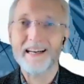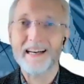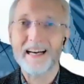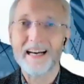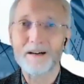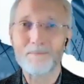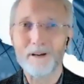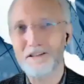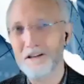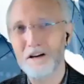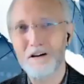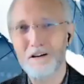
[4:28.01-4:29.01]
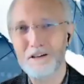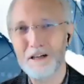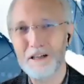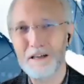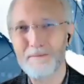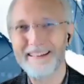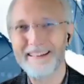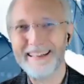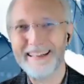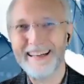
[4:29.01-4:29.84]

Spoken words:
but it's a long document.